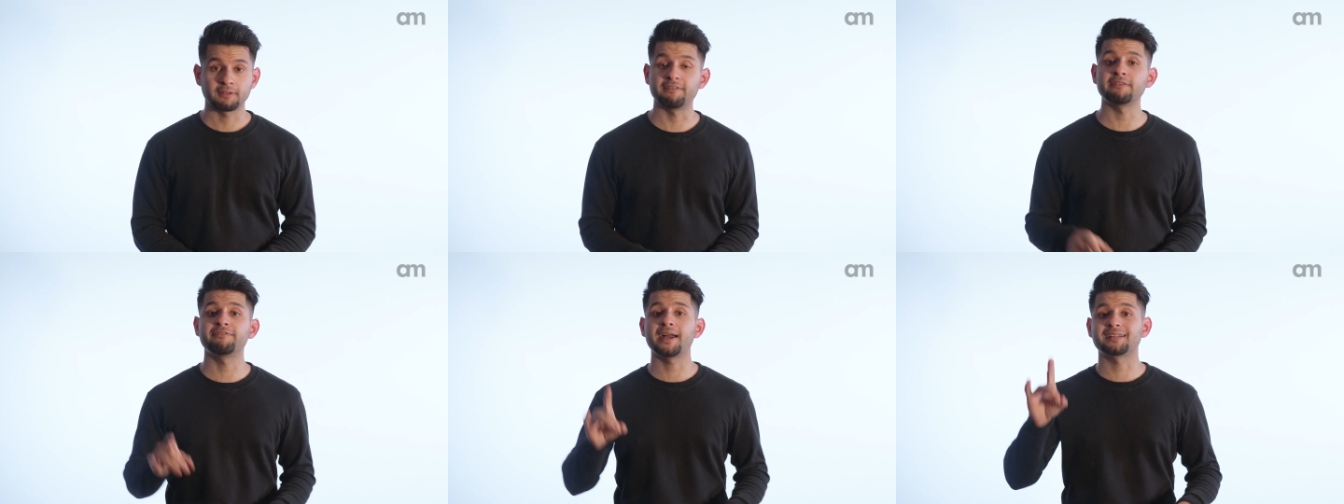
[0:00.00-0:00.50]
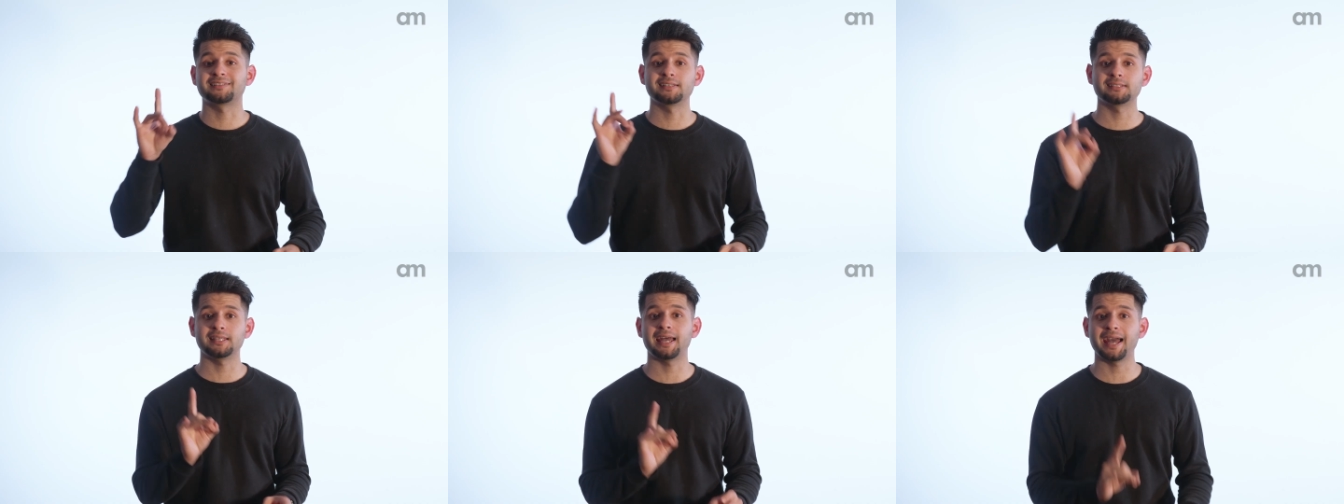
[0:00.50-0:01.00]
Fun fact,
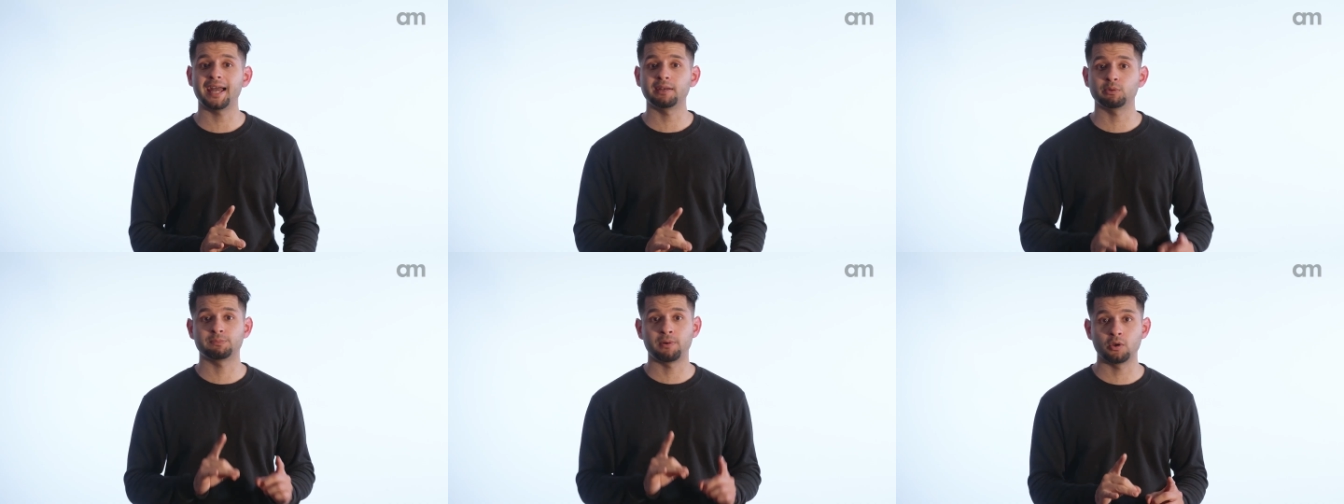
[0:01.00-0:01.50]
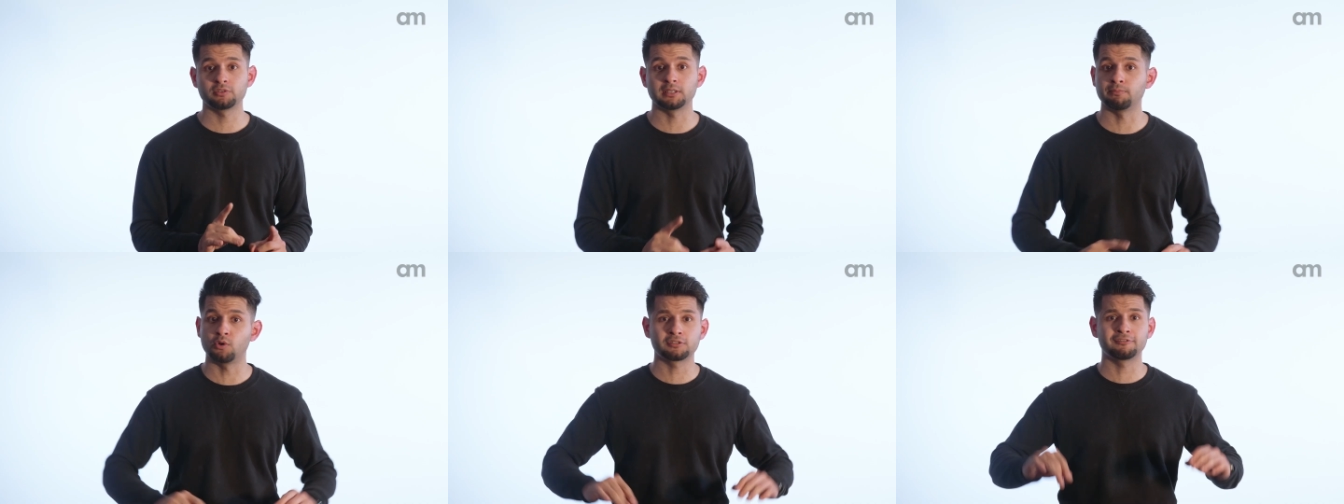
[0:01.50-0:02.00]
since the ad was
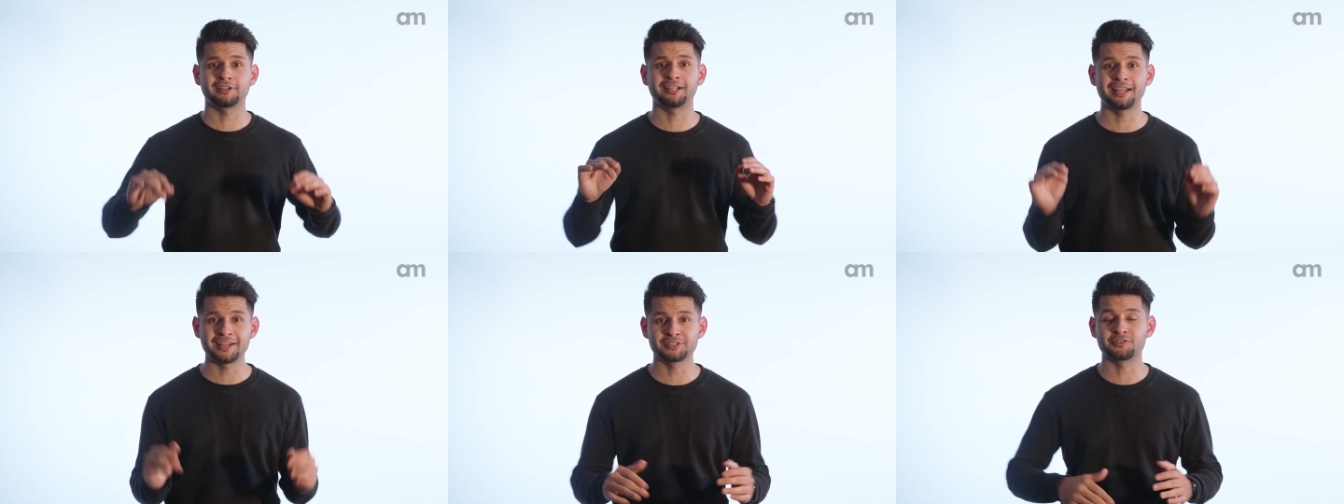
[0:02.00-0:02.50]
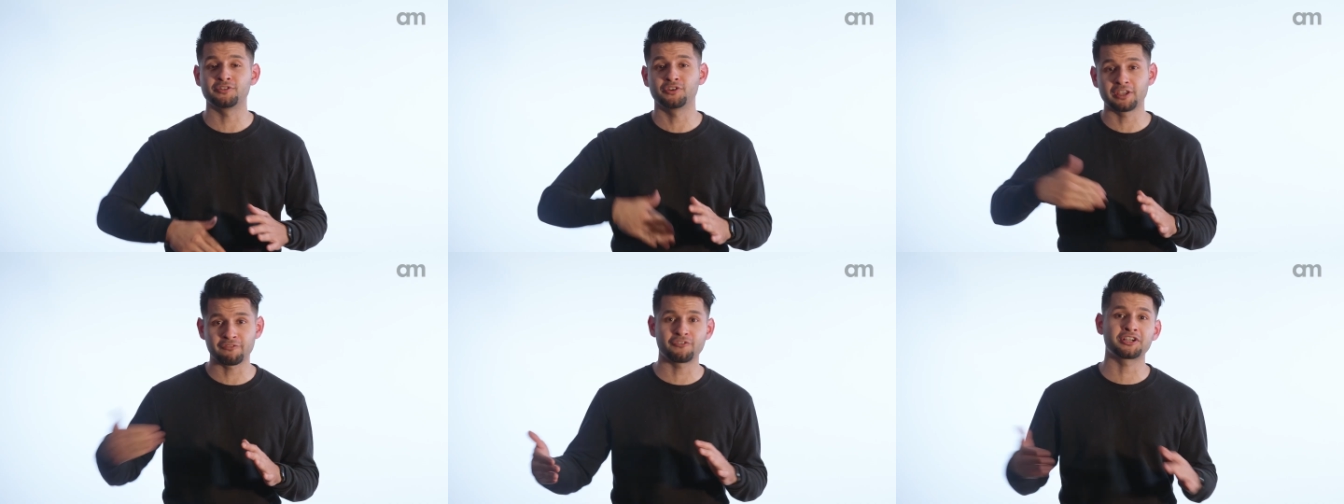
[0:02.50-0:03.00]
posted, most of the clients
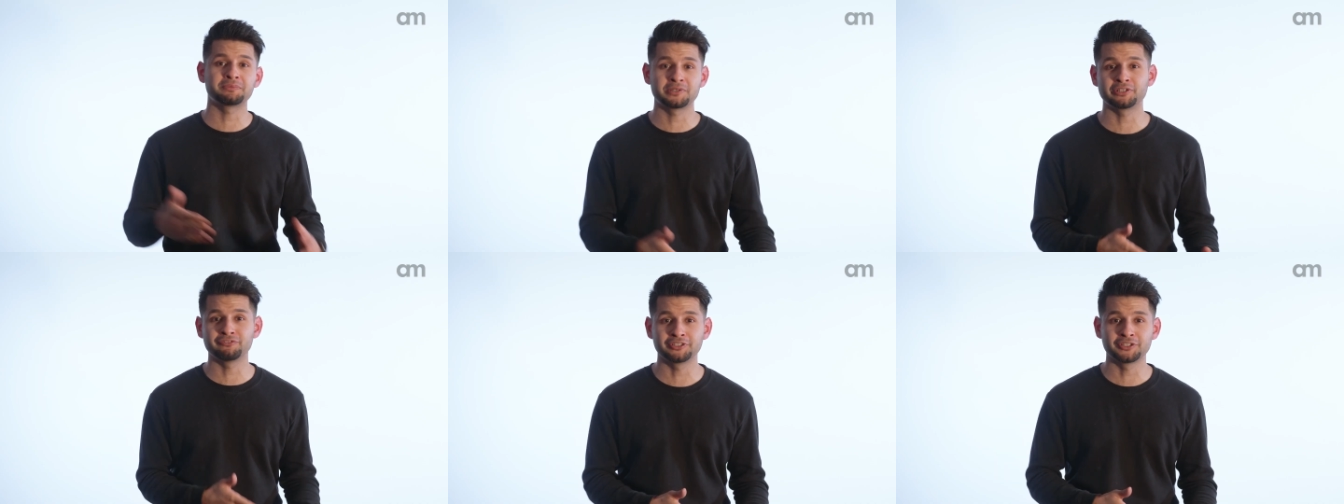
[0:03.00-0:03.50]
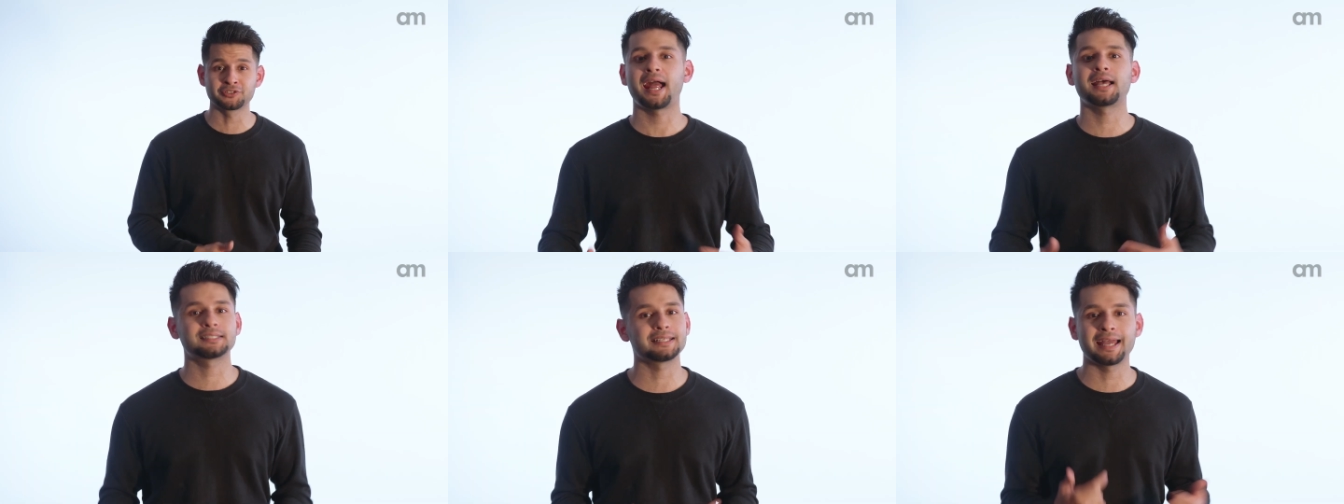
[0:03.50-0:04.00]
looking for explainer videos
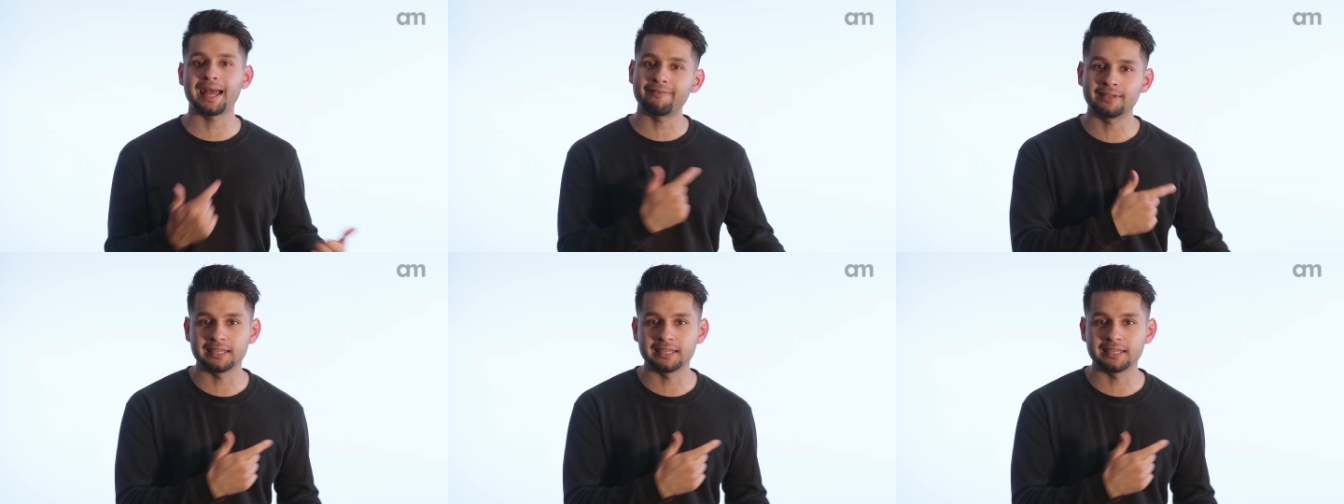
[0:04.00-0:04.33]
asked to have